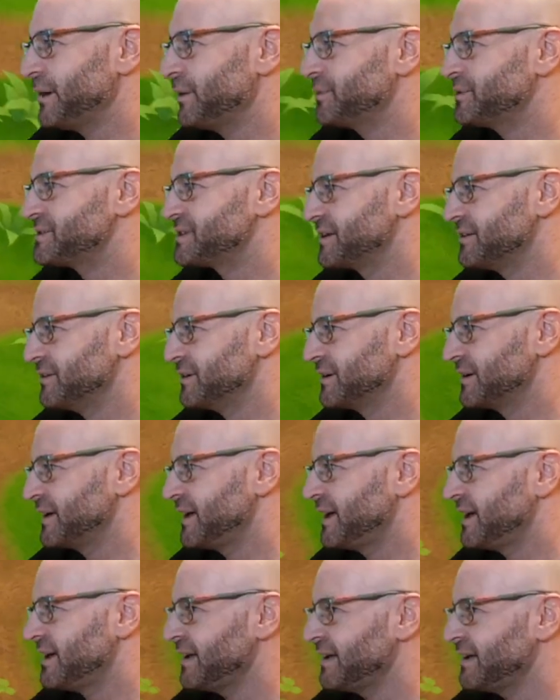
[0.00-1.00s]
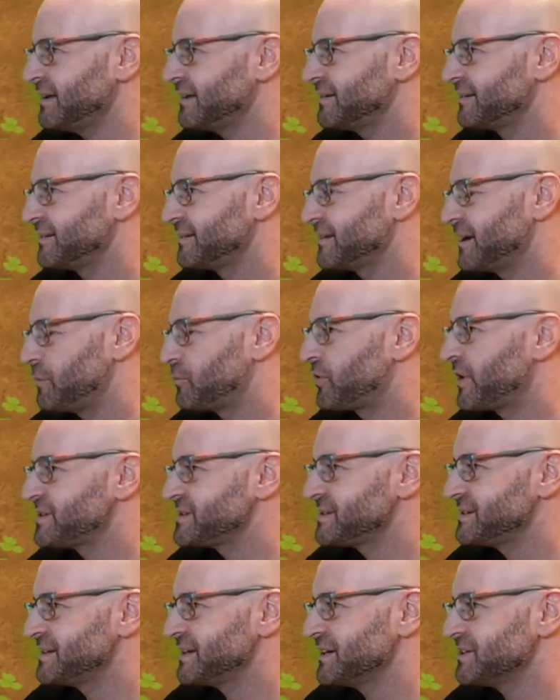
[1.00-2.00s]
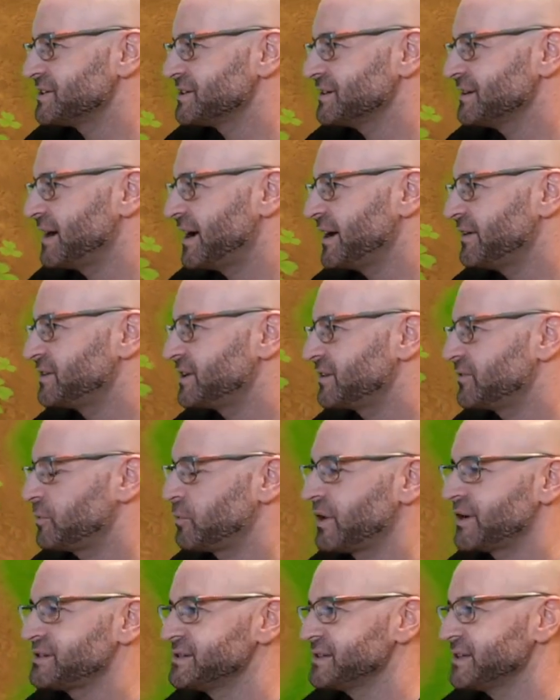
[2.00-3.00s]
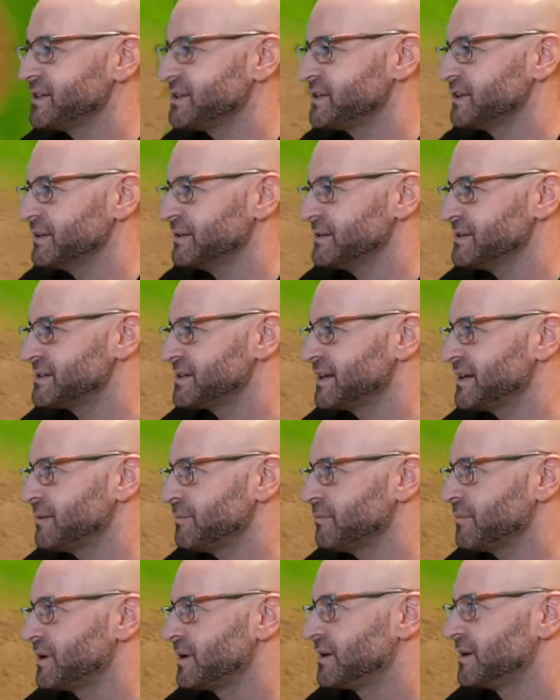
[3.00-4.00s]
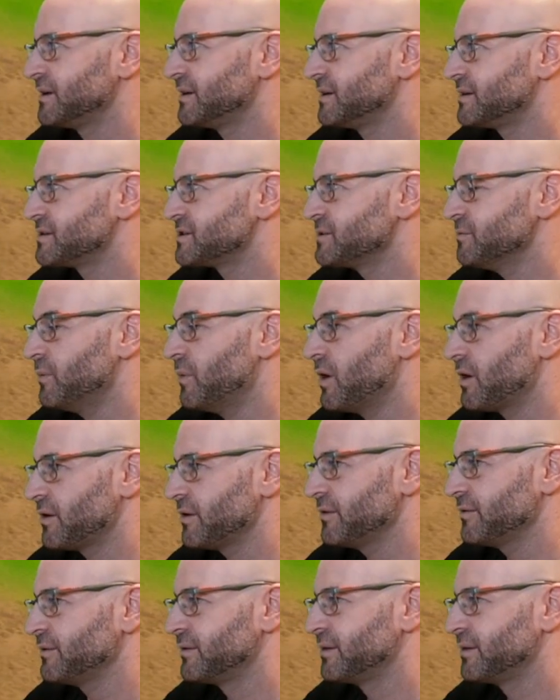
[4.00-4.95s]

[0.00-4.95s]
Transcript: was giving a presentation. I have to give a presentation on this game tomorrow,